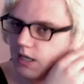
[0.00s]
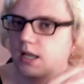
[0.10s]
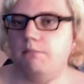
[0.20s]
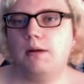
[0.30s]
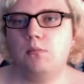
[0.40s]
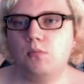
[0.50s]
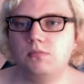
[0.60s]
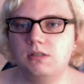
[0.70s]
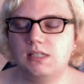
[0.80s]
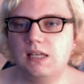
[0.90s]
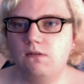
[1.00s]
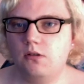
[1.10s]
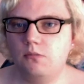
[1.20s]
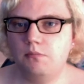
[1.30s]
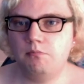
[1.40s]
My mum's
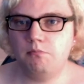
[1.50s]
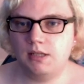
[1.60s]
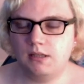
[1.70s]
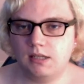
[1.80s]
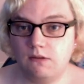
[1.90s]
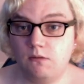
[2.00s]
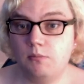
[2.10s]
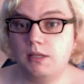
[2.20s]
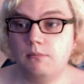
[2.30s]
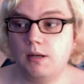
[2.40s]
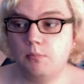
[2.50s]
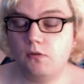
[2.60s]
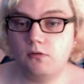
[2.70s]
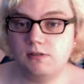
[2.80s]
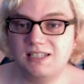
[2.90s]
given me, my
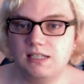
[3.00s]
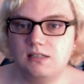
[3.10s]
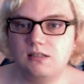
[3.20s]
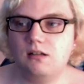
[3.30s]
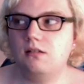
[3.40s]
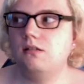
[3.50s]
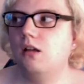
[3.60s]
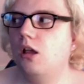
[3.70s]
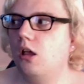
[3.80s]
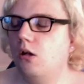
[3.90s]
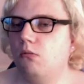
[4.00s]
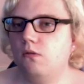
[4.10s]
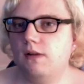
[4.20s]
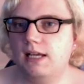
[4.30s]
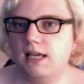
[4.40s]
brother and sisters,
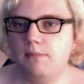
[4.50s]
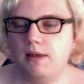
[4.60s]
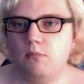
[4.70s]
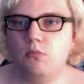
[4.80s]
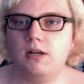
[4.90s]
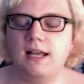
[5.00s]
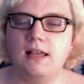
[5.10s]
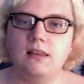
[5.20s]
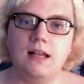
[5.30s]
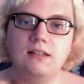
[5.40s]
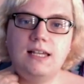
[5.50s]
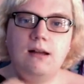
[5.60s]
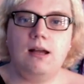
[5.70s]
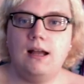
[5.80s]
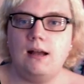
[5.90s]
hopefully a bit of money. That's
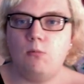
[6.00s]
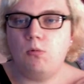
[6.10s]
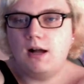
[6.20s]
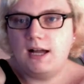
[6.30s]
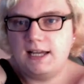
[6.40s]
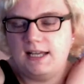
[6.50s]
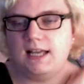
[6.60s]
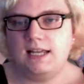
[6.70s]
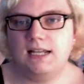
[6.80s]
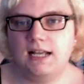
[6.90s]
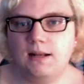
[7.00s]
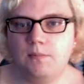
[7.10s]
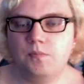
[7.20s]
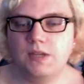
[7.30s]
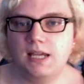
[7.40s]
why I am
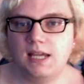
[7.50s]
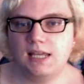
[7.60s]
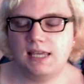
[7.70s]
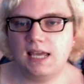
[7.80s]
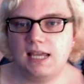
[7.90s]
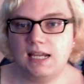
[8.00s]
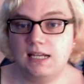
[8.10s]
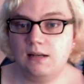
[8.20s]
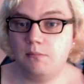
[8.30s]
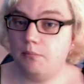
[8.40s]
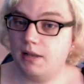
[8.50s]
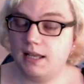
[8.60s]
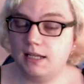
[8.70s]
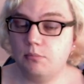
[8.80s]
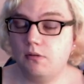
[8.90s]
getting
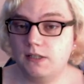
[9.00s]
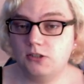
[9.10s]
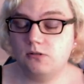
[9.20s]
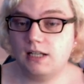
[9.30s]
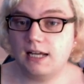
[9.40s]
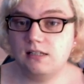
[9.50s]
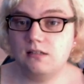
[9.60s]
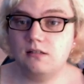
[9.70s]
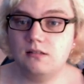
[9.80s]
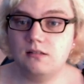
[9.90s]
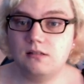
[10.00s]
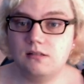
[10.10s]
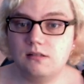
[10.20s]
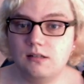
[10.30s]
my provisional license